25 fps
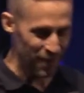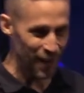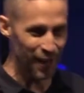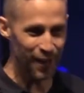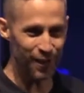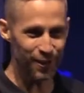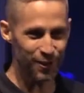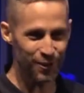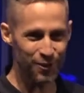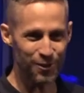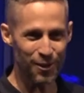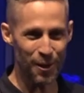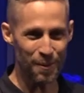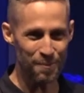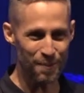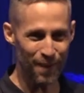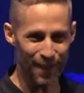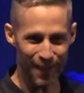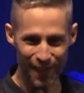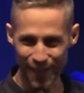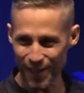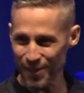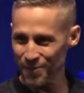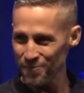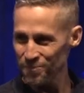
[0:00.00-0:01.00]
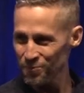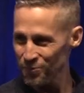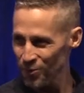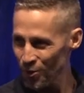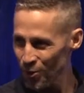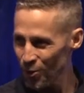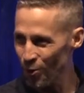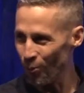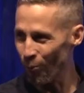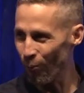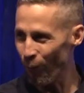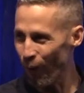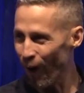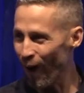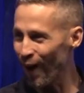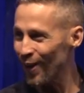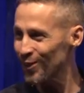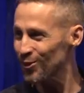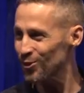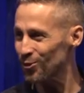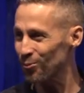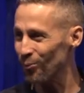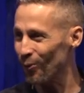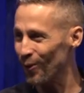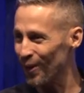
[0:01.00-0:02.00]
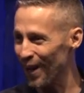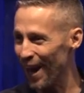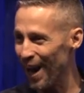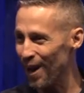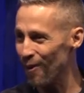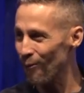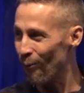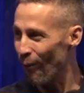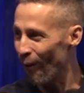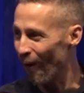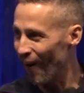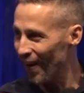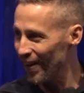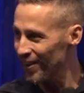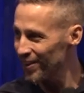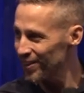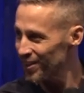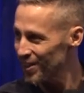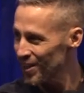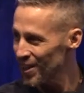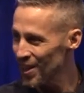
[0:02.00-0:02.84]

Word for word: here's somebody who wants what I want.